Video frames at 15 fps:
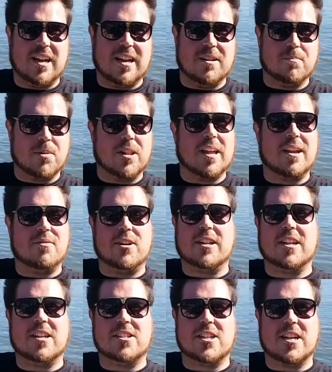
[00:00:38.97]
in believing
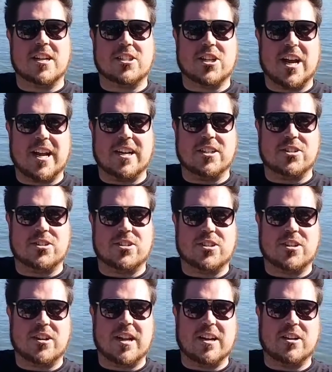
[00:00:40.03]
that it's going to change
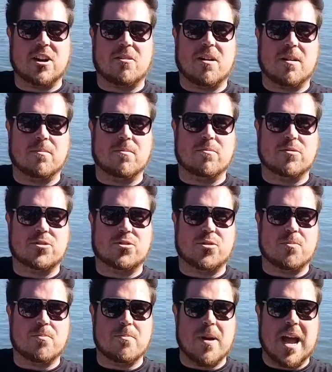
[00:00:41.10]
and go up
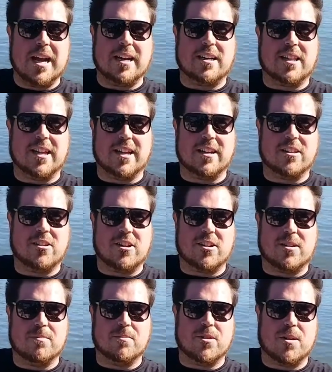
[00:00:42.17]
dramatically, like
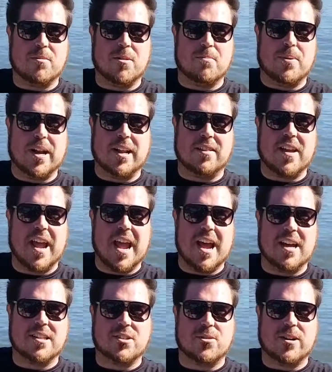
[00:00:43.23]
I'm not betting the
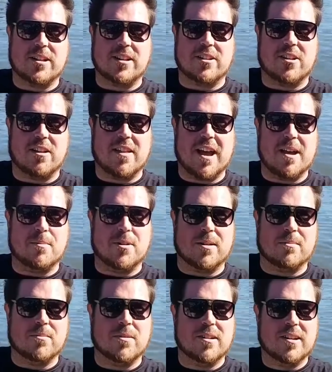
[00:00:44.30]
house or anything like that, but
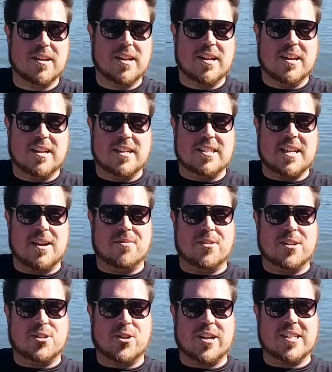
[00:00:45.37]
I'm
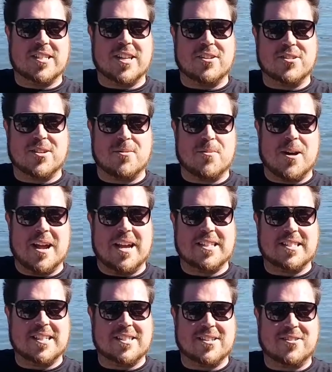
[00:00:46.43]
definitely trying to sell some of my
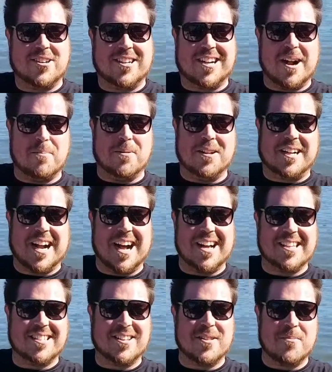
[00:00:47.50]
assets. I've got a couple of
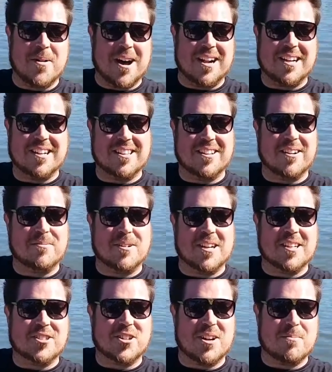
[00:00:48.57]
cars on the market that I'm going
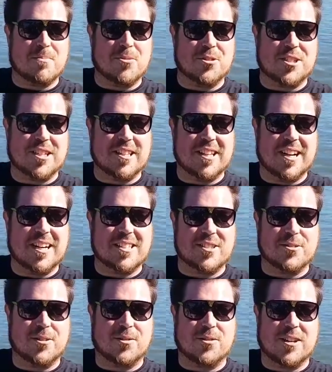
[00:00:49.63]
to try and push in the next
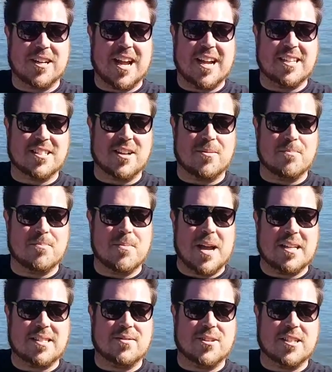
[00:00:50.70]
2 or 3 days at a
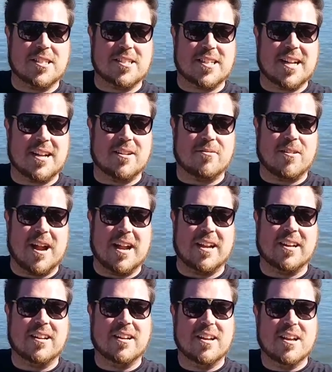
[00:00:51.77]
massively discounted rate